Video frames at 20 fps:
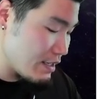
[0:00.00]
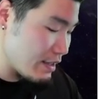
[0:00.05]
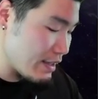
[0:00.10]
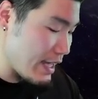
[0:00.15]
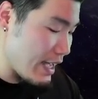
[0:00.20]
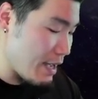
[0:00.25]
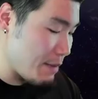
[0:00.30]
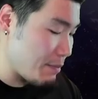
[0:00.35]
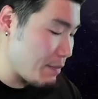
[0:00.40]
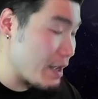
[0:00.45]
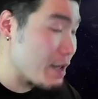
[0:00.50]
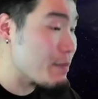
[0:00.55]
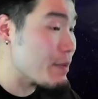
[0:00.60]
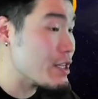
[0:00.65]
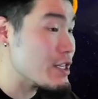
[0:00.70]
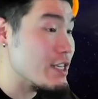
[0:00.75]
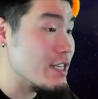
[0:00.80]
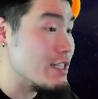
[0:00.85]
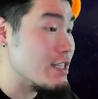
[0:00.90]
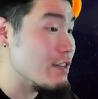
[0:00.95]
that might be
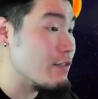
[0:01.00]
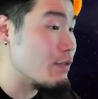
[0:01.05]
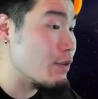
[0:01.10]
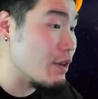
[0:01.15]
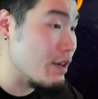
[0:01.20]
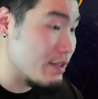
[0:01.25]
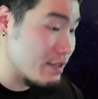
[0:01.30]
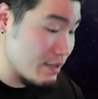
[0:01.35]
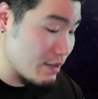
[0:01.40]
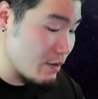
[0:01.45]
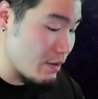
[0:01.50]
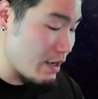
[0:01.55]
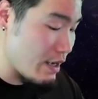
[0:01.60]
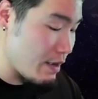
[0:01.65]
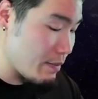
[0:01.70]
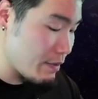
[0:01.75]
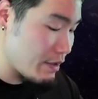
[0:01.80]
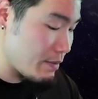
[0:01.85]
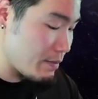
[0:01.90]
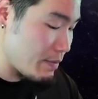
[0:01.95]
GG for us. So I'm going to